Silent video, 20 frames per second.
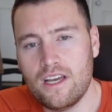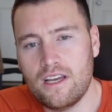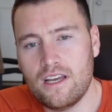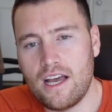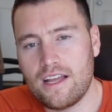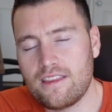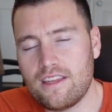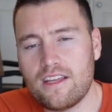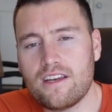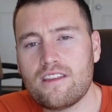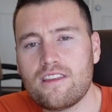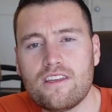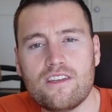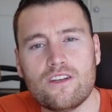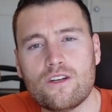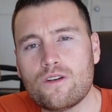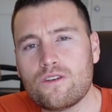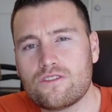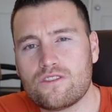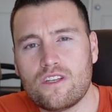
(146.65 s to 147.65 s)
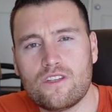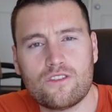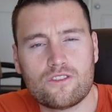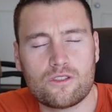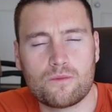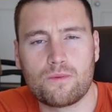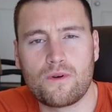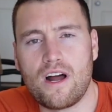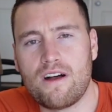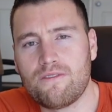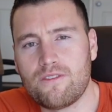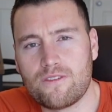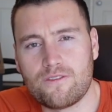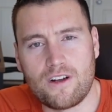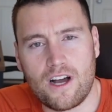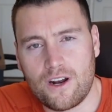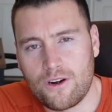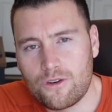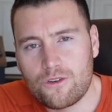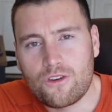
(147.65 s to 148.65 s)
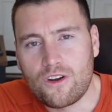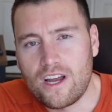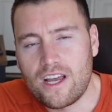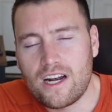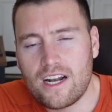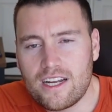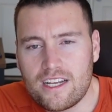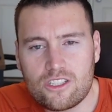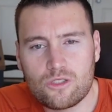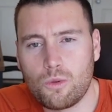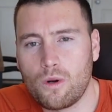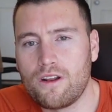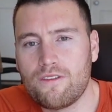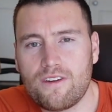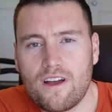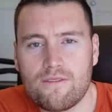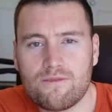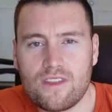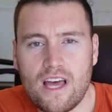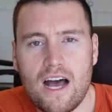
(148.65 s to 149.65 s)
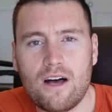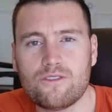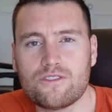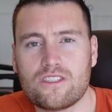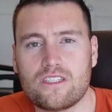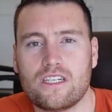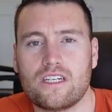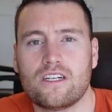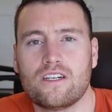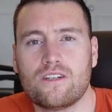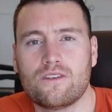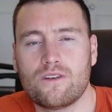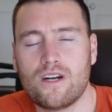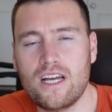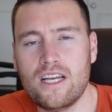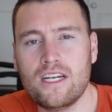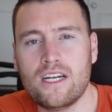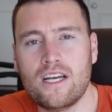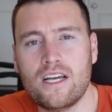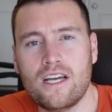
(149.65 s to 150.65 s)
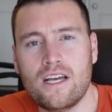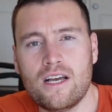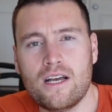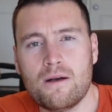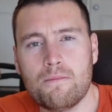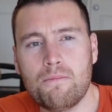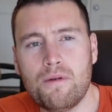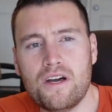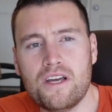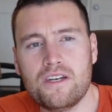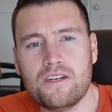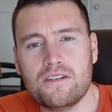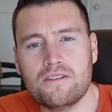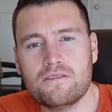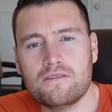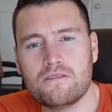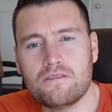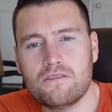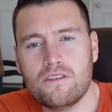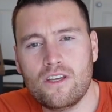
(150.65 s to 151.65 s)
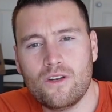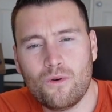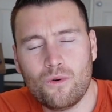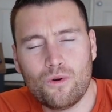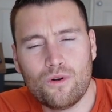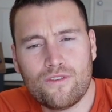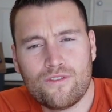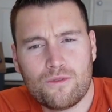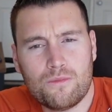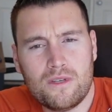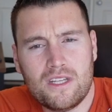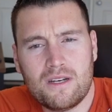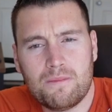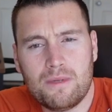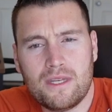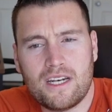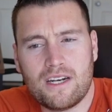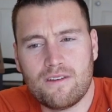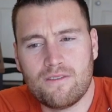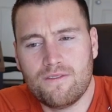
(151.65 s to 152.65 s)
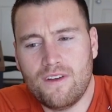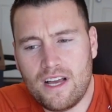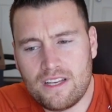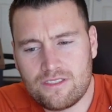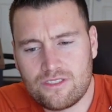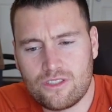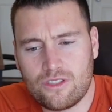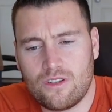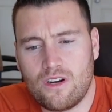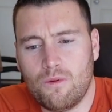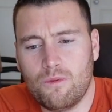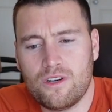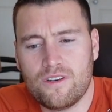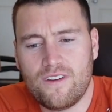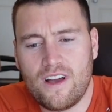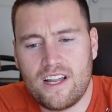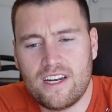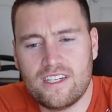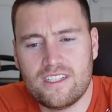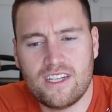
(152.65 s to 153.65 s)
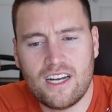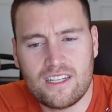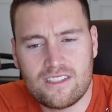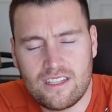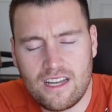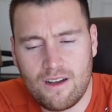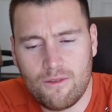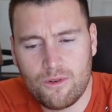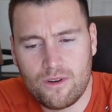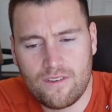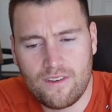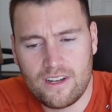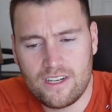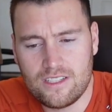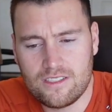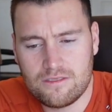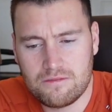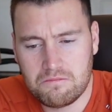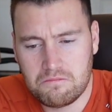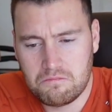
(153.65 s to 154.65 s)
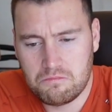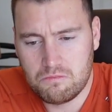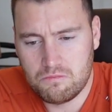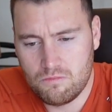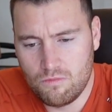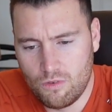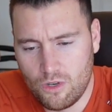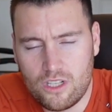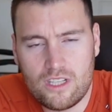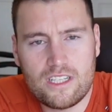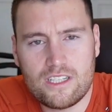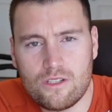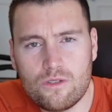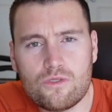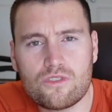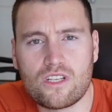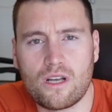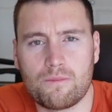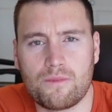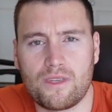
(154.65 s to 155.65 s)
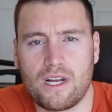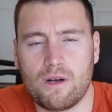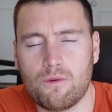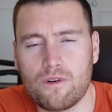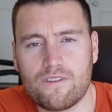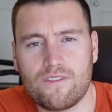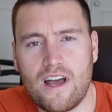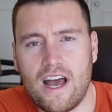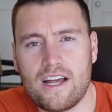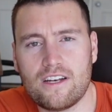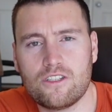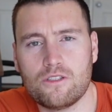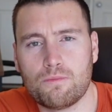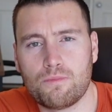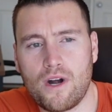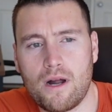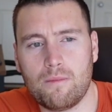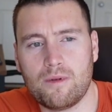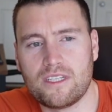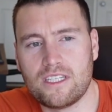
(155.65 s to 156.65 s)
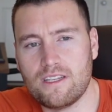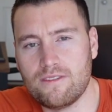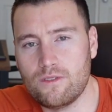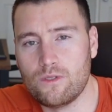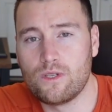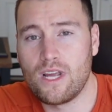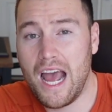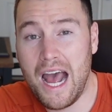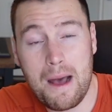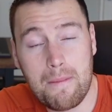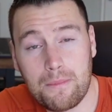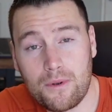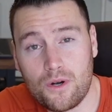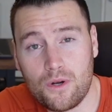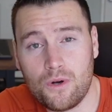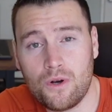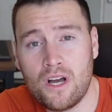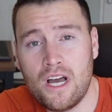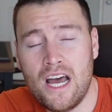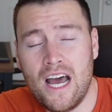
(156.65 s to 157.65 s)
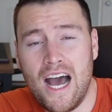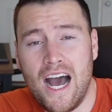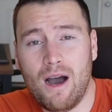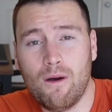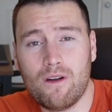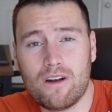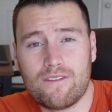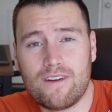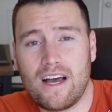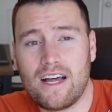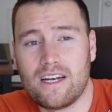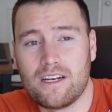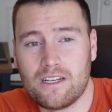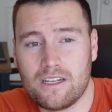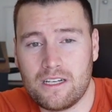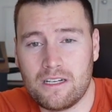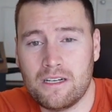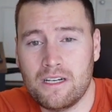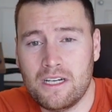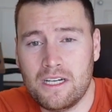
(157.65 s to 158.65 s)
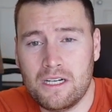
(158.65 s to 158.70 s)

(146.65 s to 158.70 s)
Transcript: at the end of the year, let's say there's a profit of 100 grand, I get 25,000, right? But in order for me to be an investor, I would have had to done I would have had to really do something. I would have had to probably give you capital. I would have had to